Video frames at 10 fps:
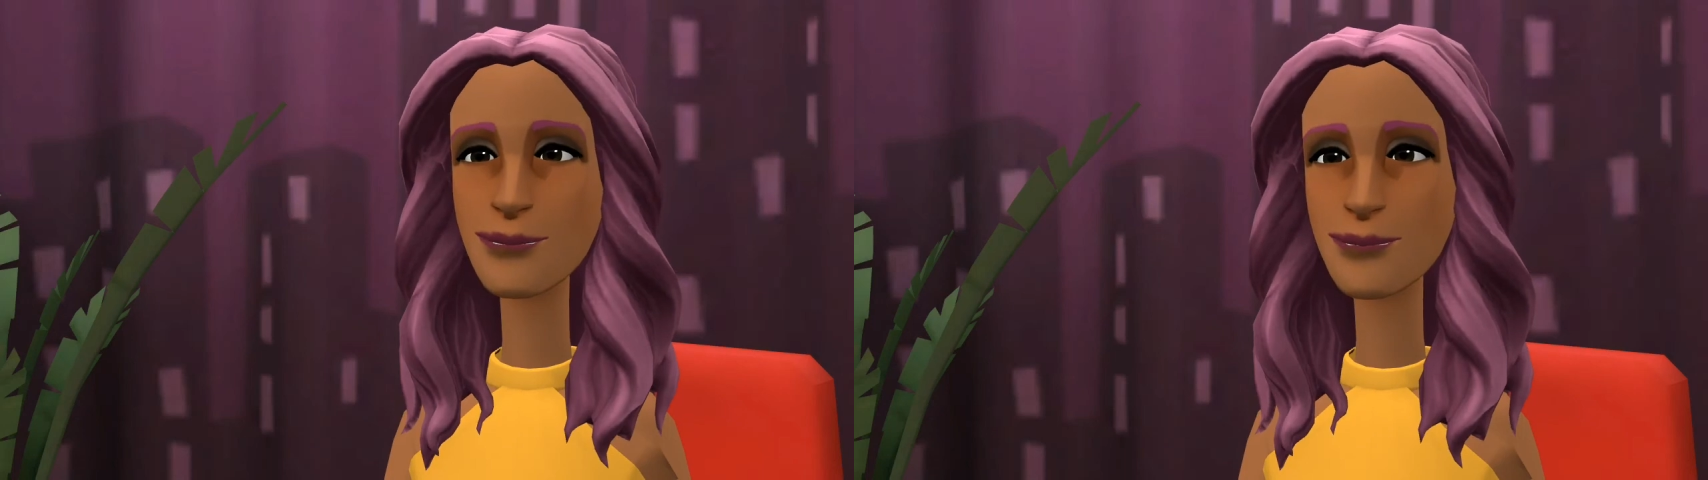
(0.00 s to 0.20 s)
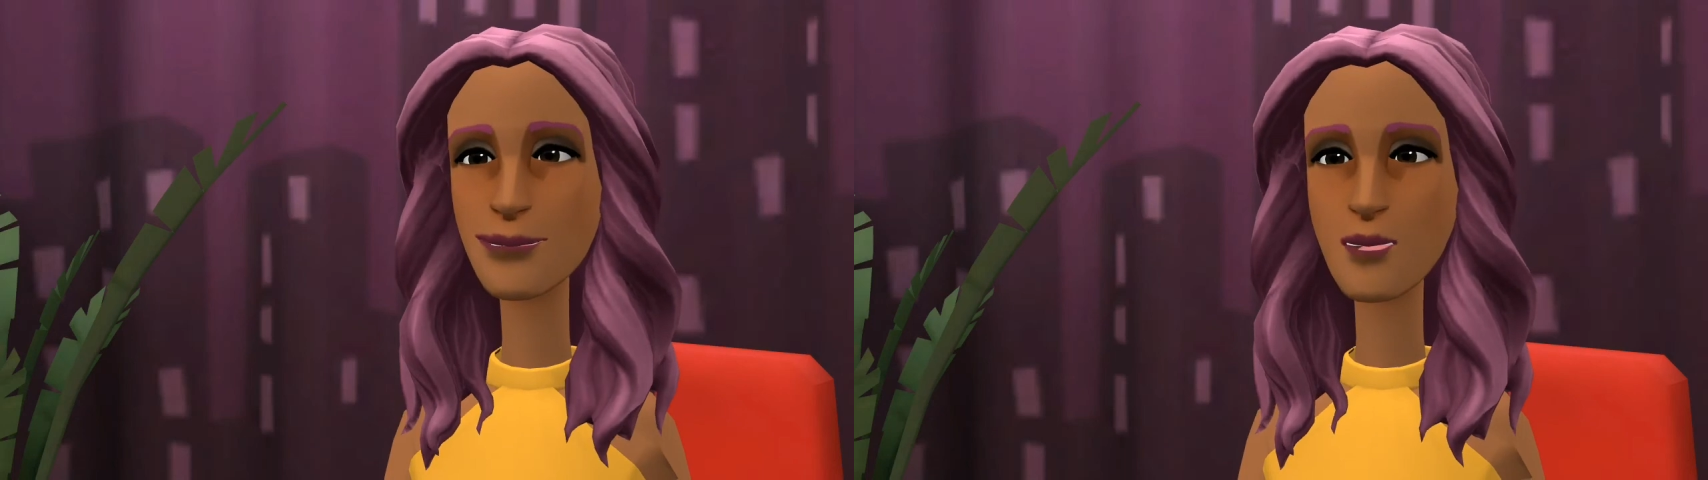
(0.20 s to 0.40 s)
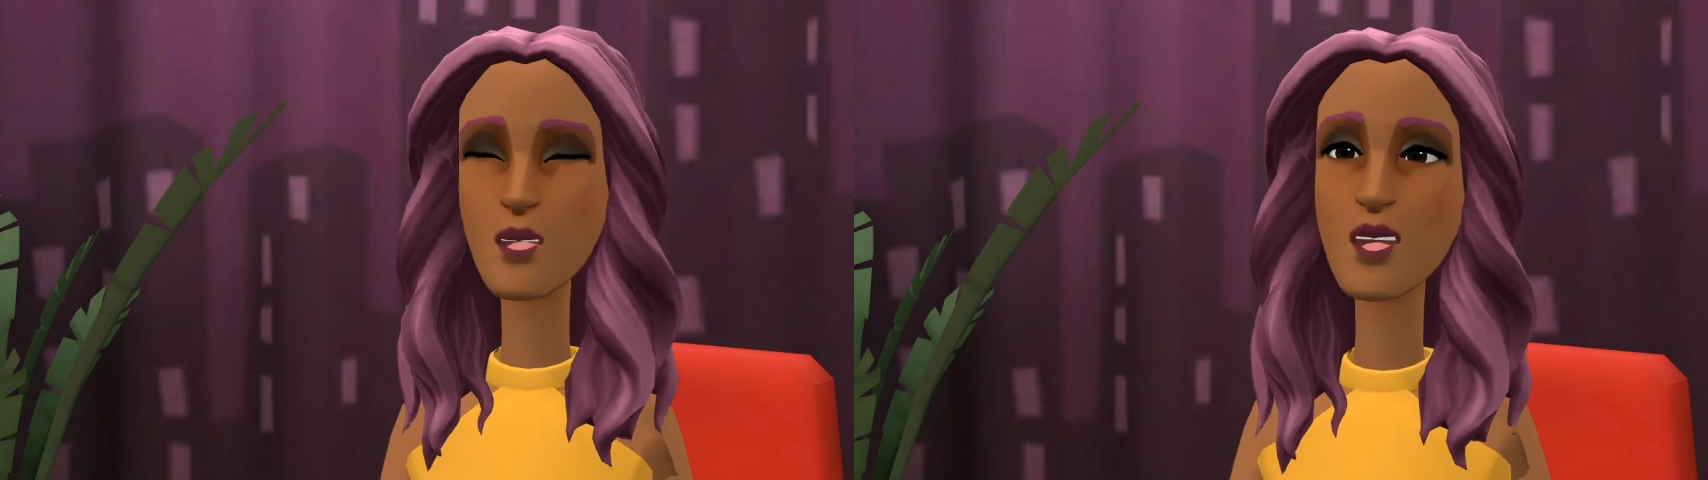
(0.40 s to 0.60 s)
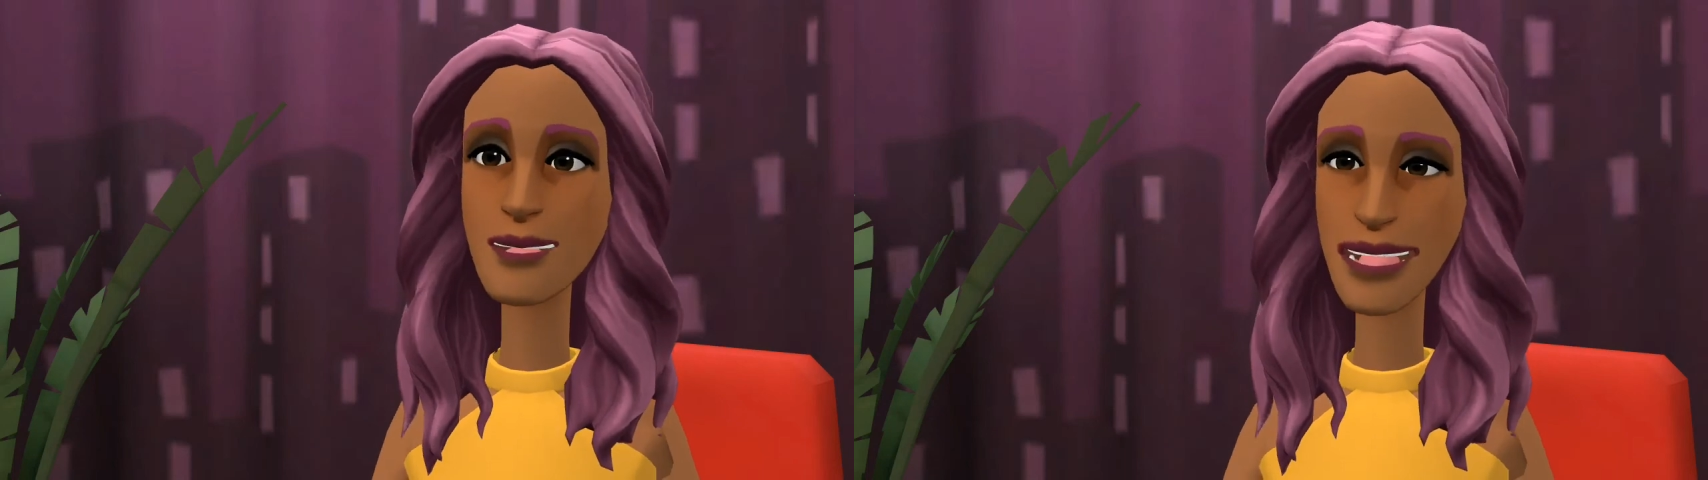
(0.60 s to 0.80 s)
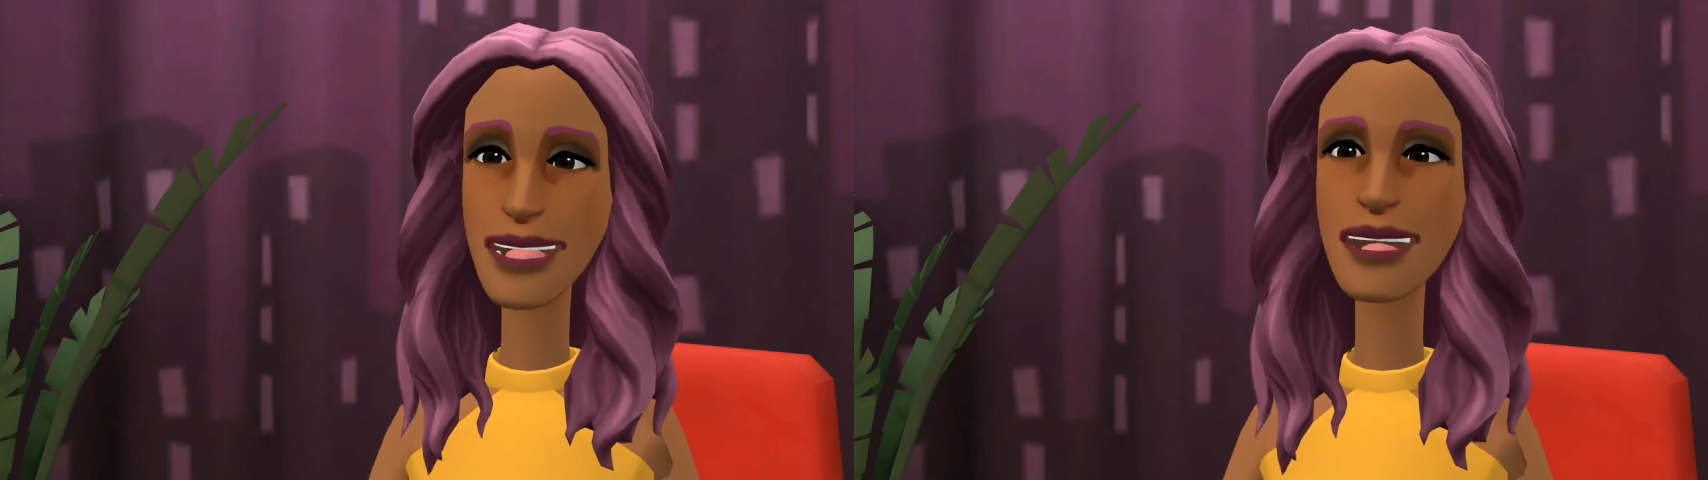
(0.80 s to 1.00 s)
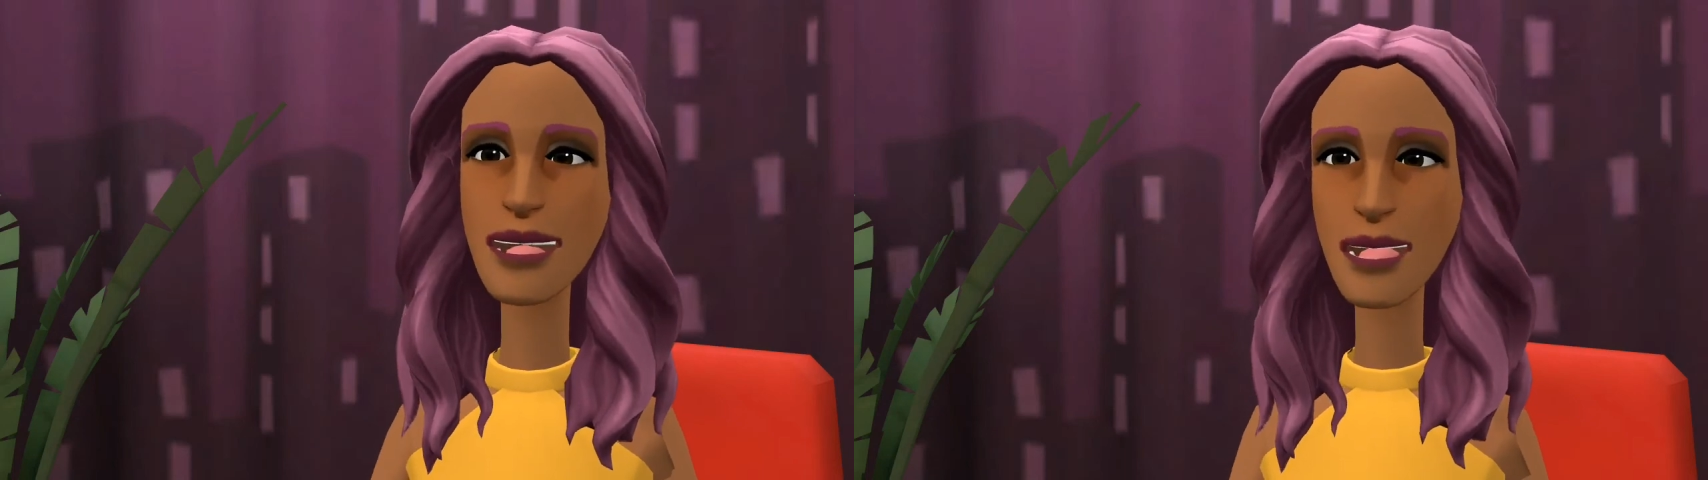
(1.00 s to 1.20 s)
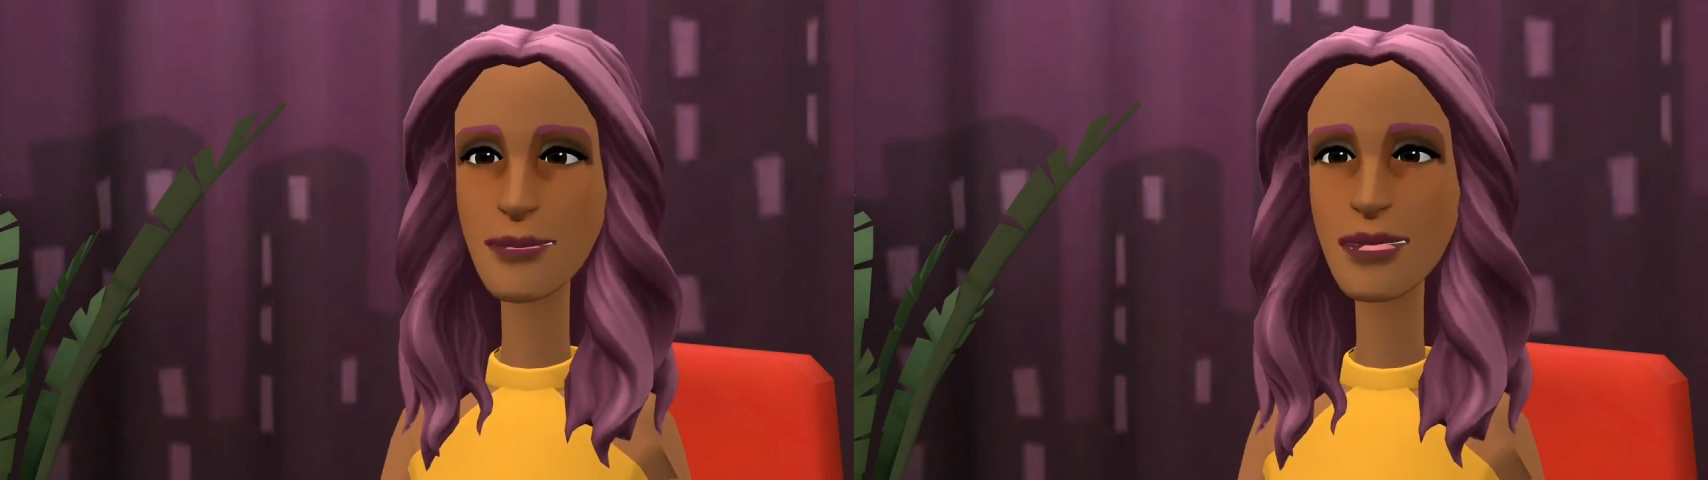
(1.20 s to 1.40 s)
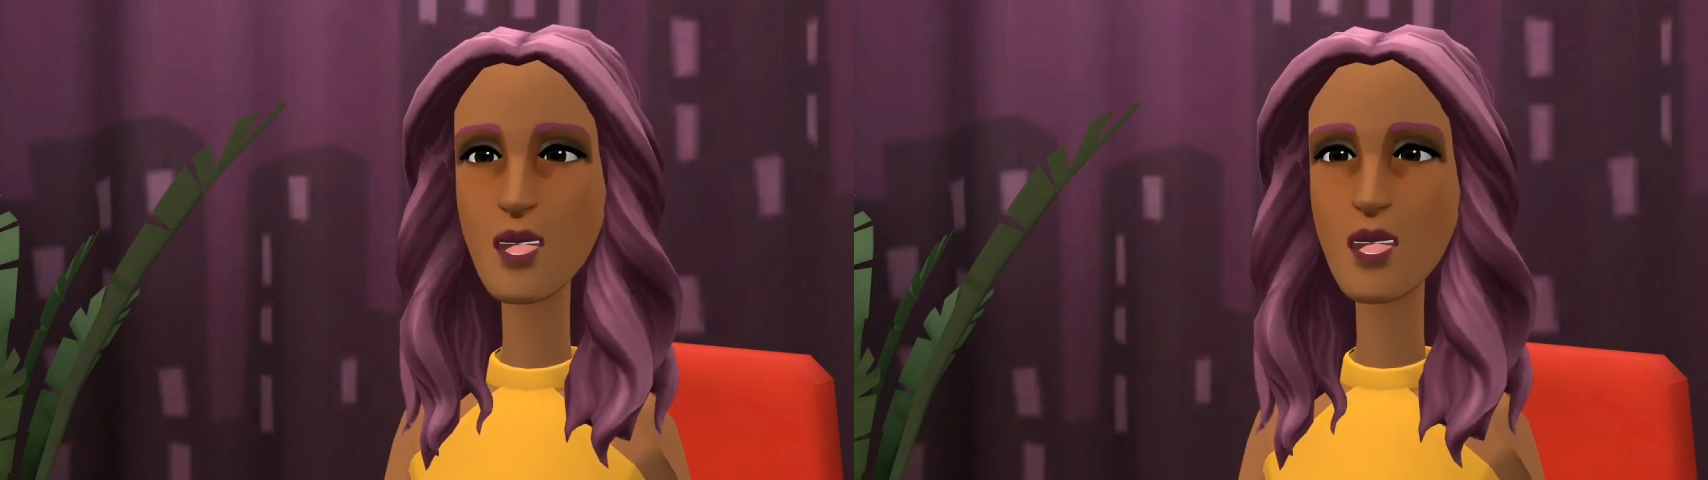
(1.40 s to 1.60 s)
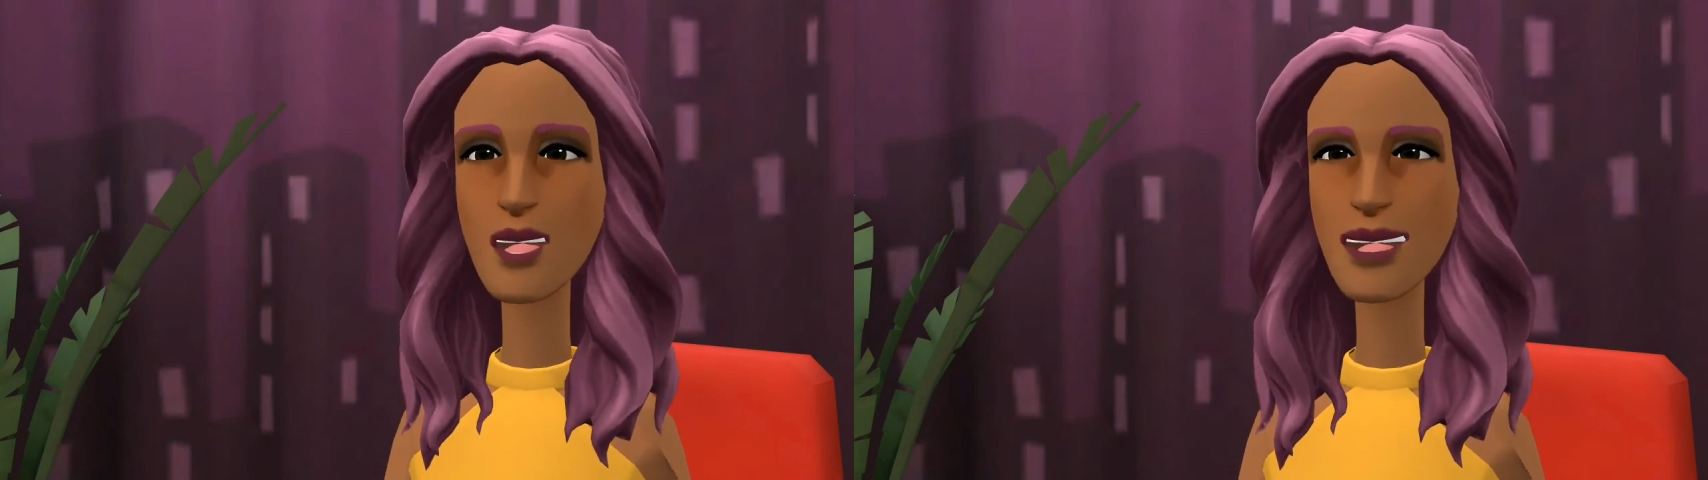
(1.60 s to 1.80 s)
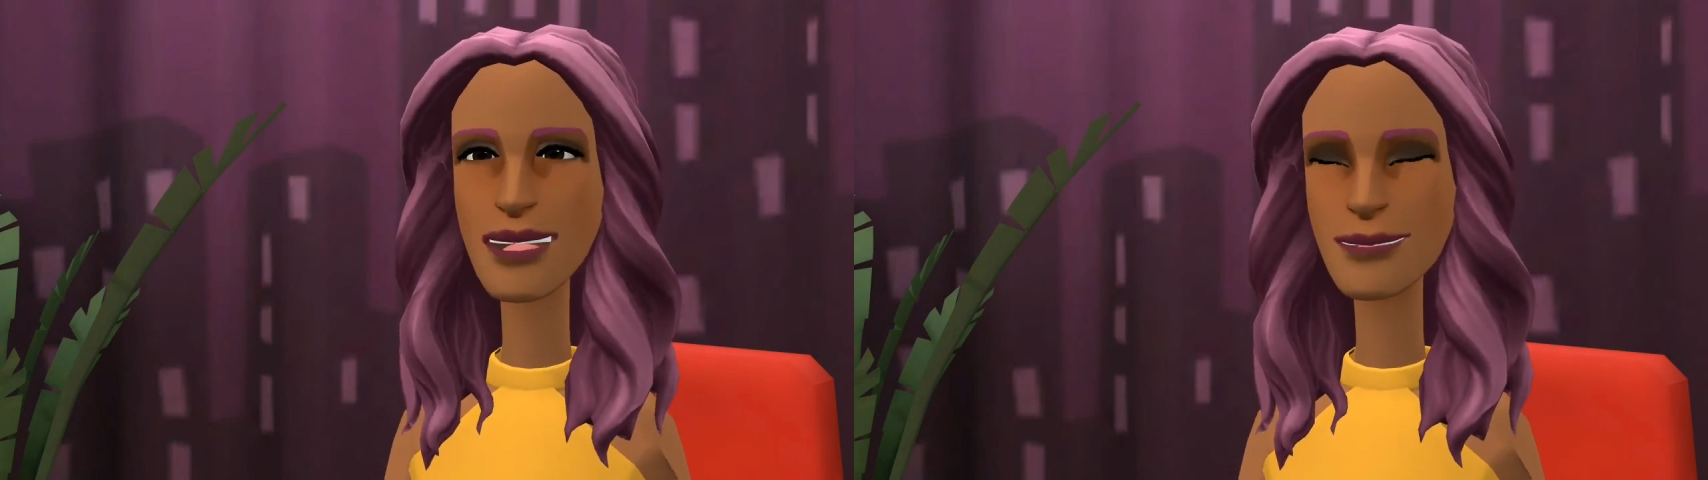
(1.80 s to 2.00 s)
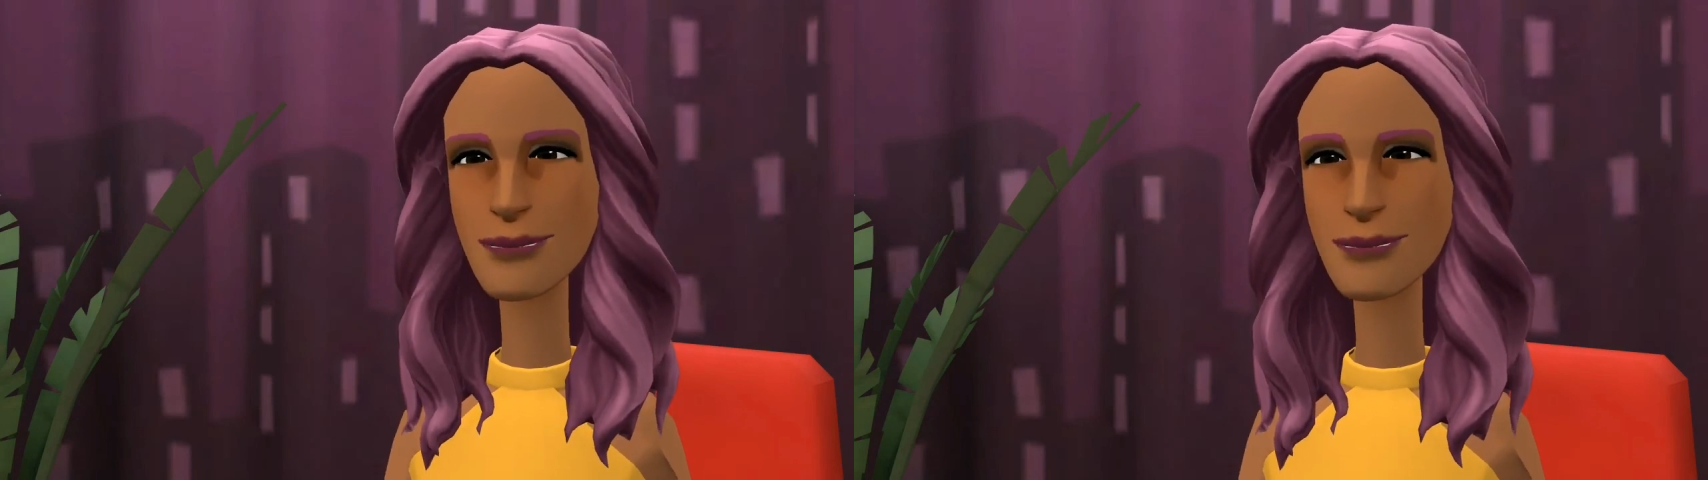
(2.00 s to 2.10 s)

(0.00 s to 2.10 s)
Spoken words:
You saw potential in my work,